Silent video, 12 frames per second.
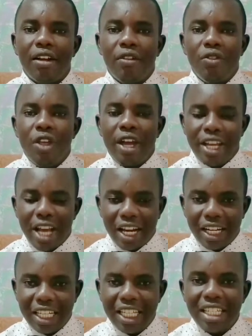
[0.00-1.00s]

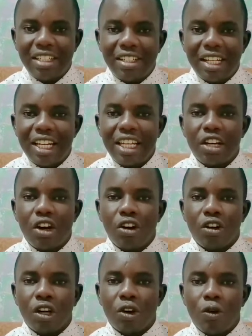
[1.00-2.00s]
an essay
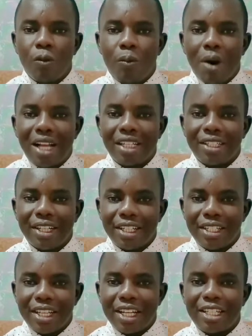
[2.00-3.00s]
on compulsory
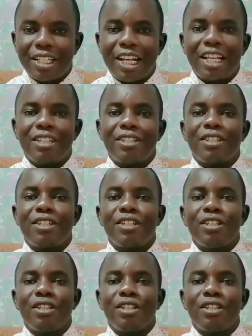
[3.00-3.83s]
set text,